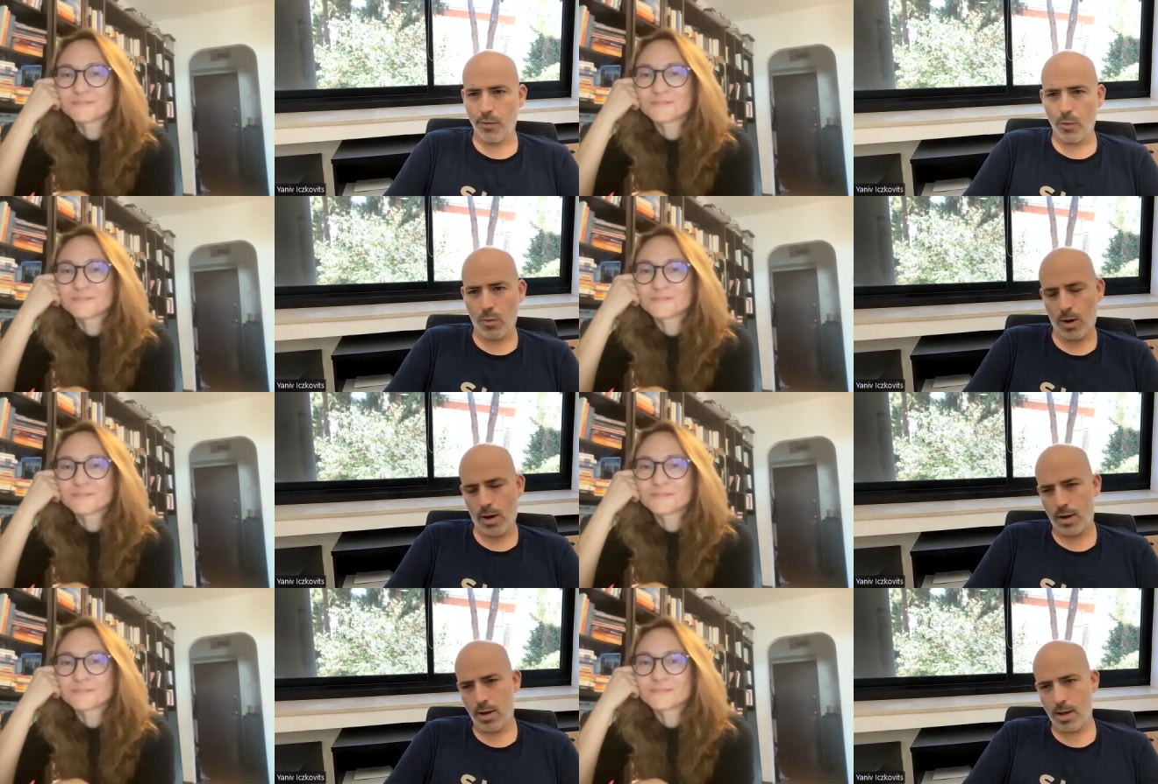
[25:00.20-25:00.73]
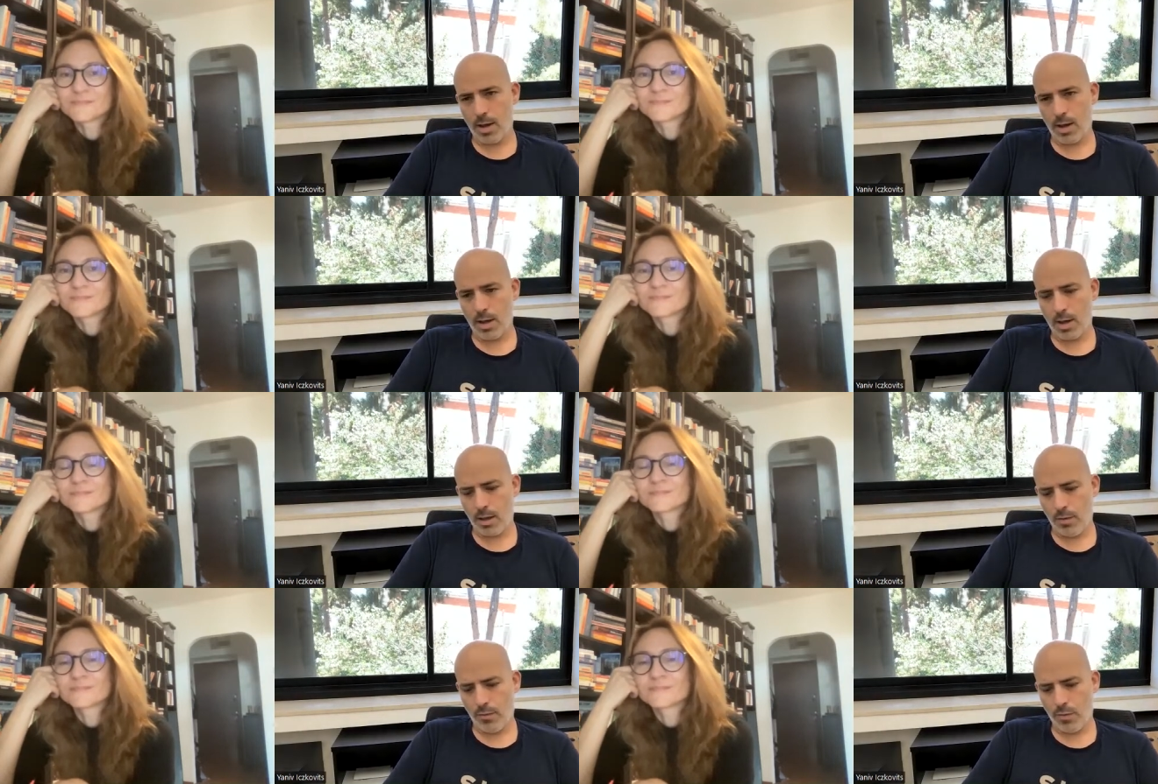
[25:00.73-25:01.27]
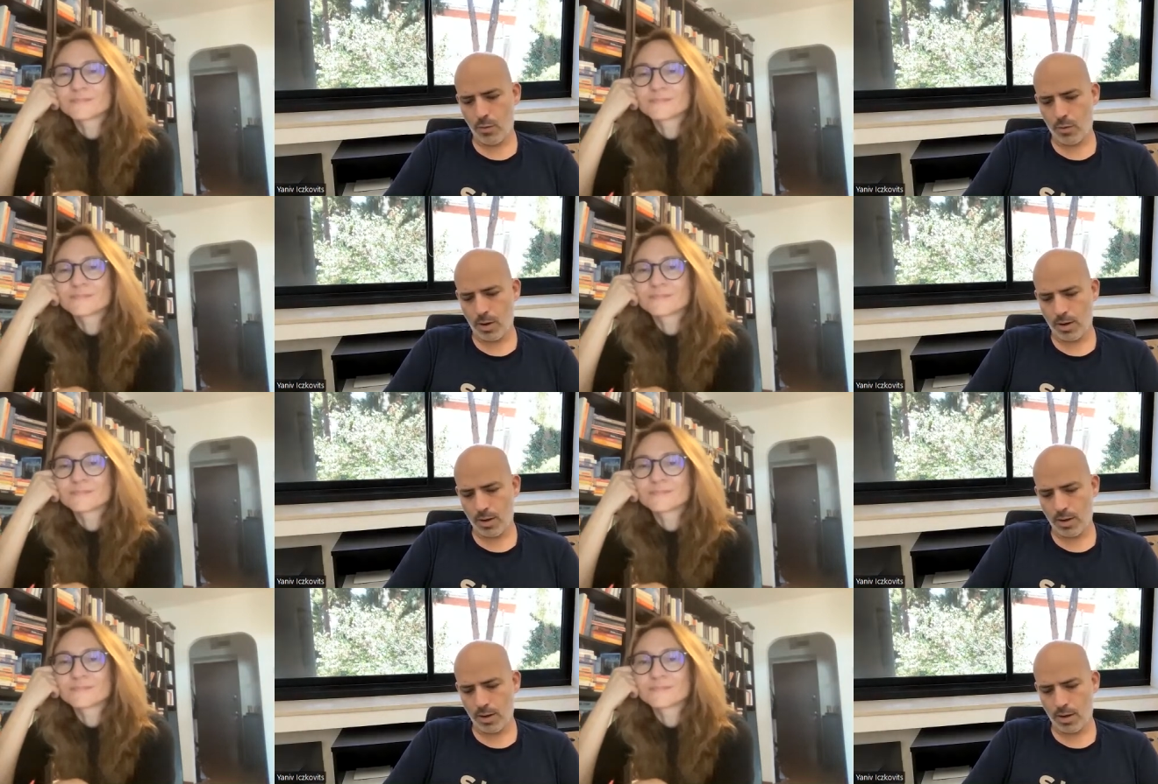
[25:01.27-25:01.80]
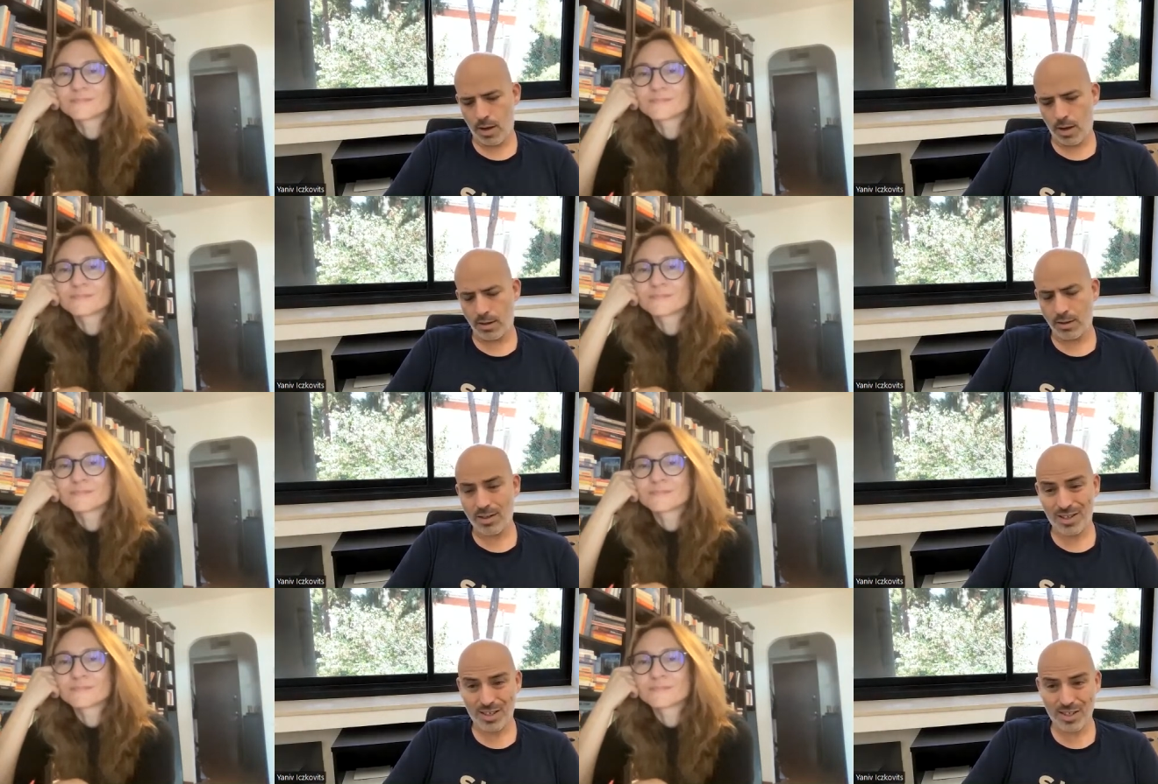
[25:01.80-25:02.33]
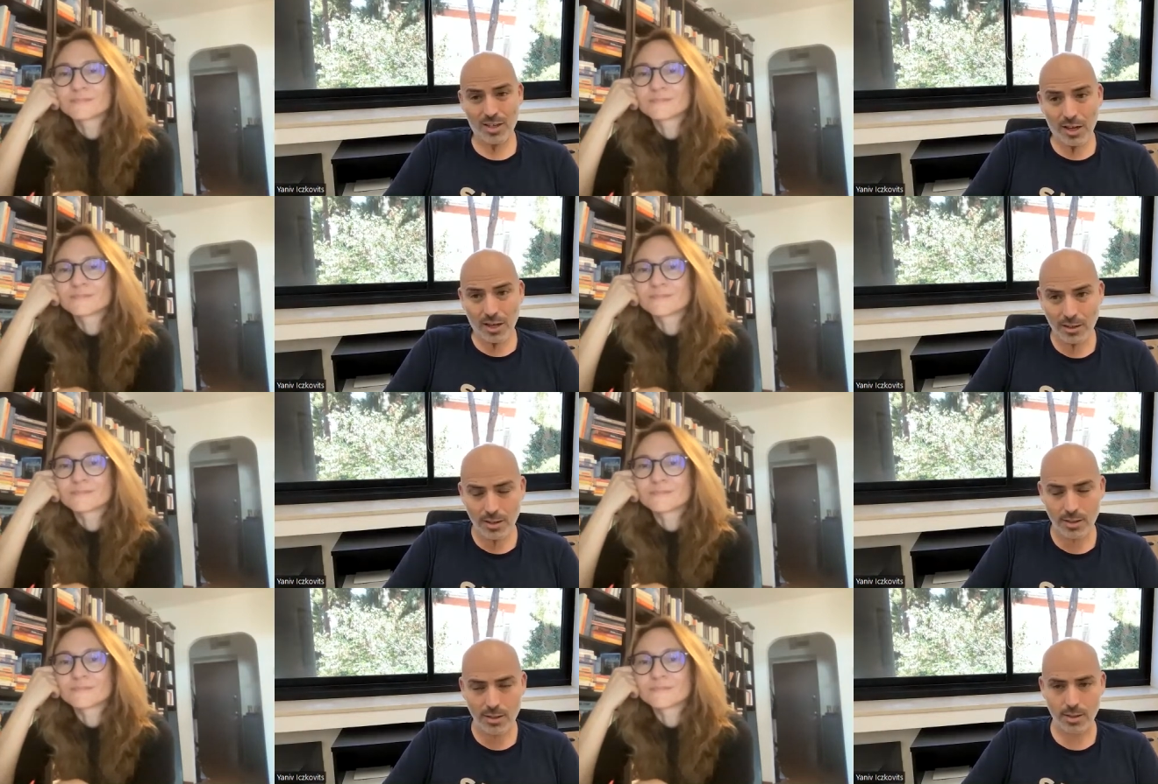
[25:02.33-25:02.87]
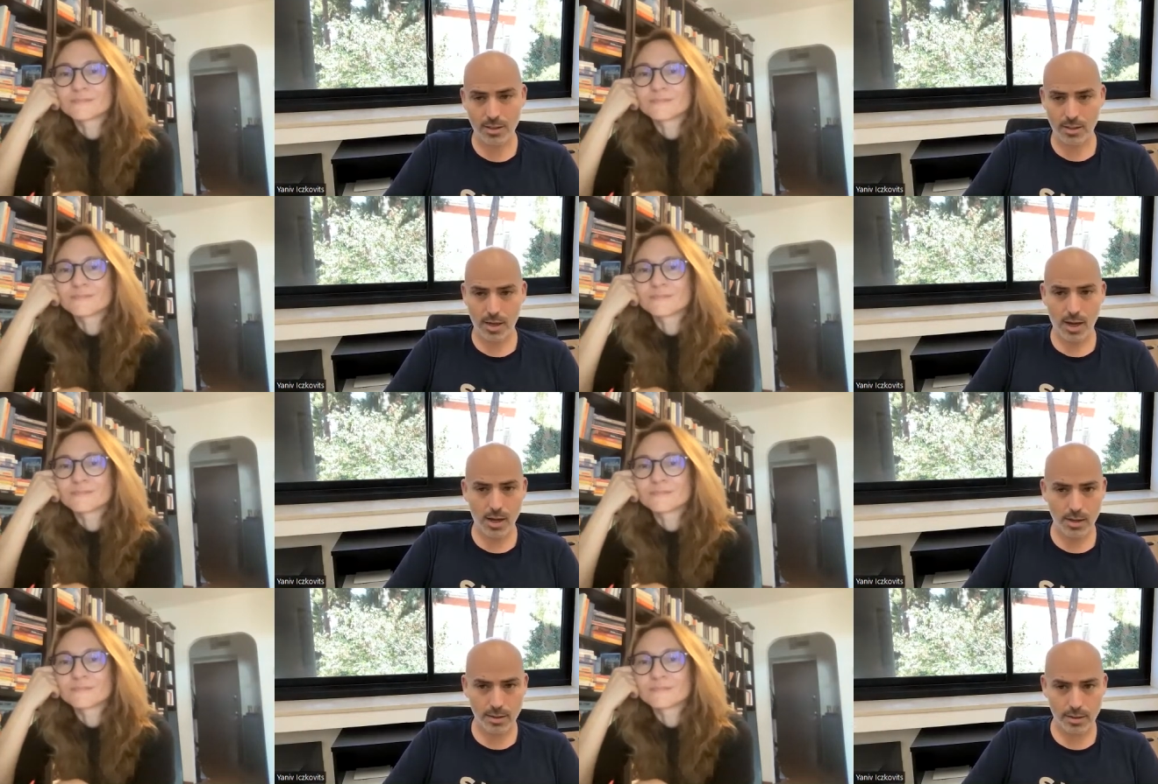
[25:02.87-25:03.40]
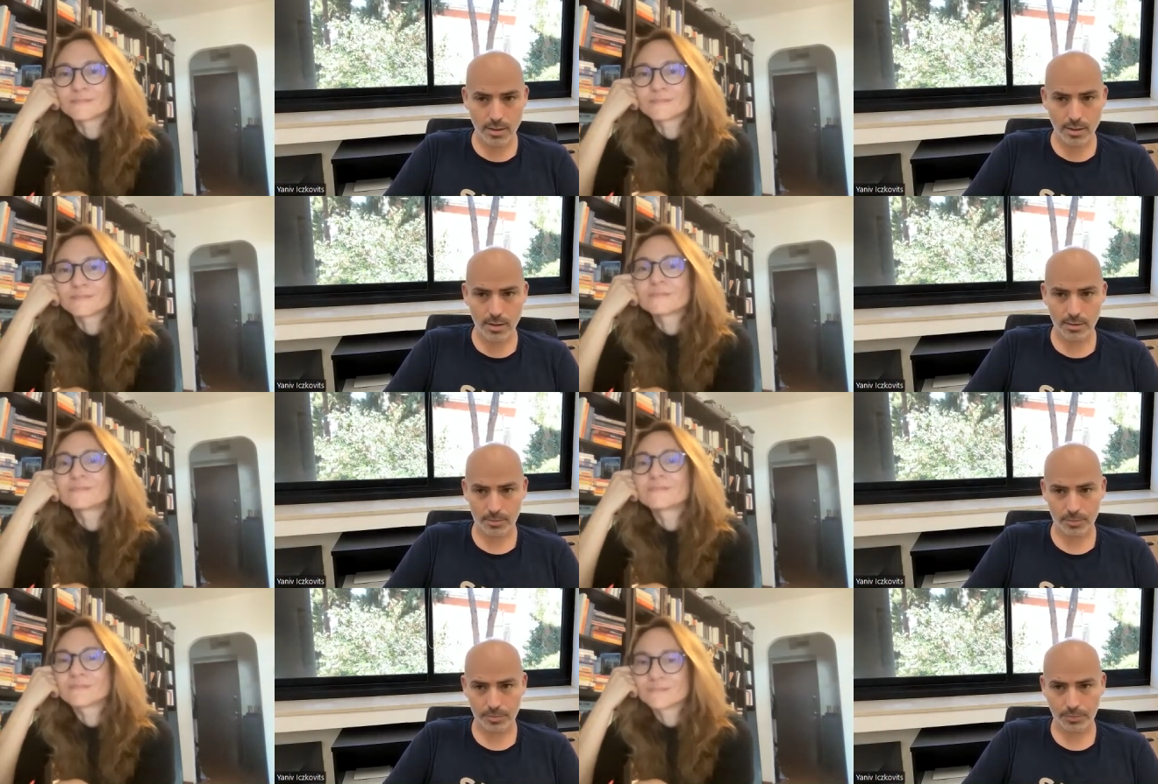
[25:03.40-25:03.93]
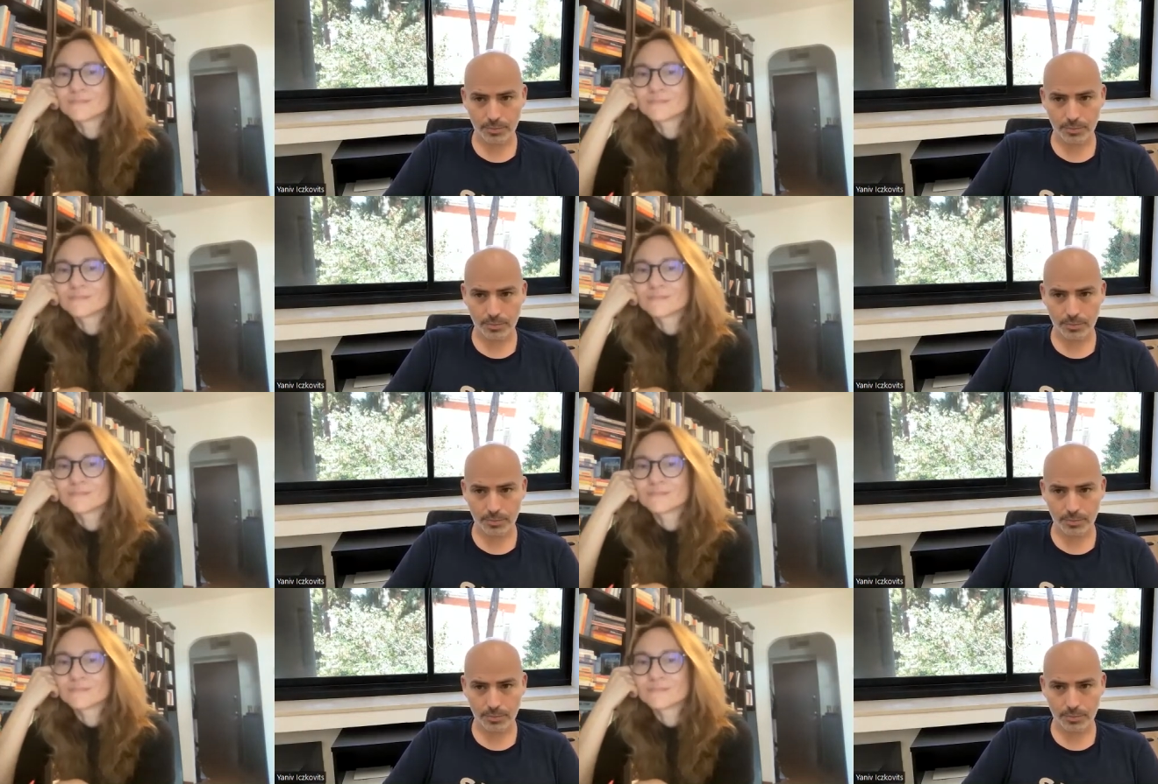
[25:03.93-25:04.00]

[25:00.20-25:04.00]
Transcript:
Speaker 1: you wanna if you wanna understand the society